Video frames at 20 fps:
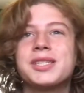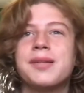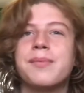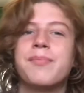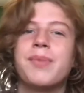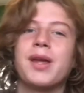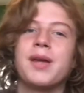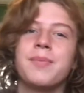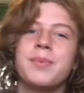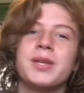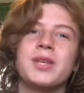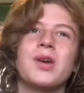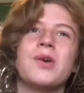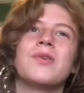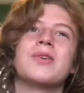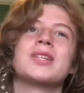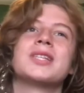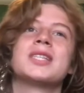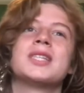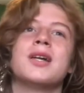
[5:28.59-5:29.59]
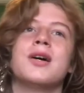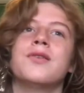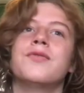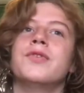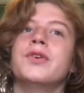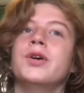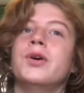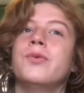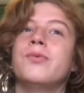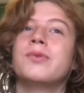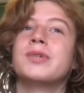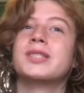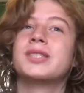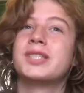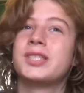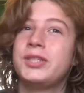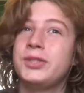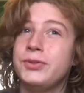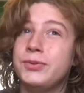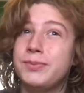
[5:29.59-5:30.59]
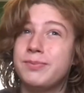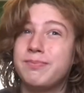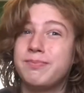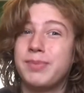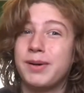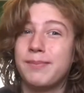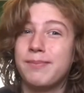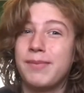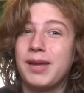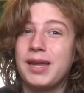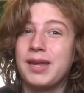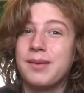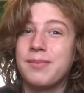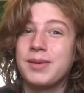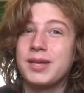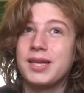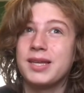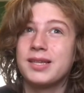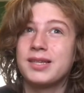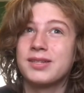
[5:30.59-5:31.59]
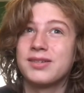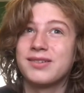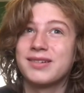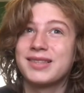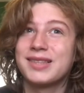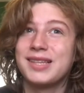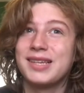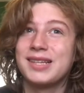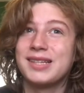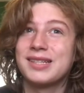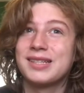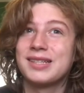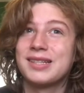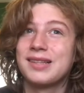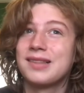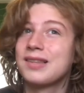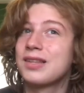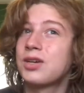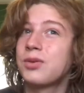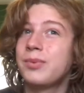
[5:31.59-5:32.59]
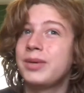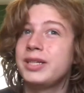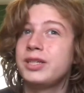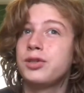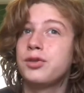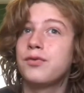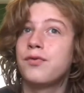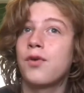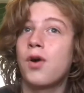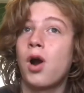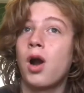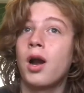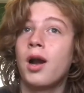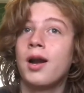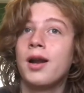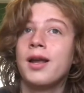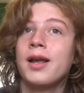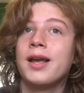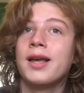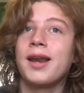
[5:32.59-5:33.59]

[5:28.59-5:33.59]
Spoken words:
The Baby Yoda stuff was cute, but maybe took things a little bit too far.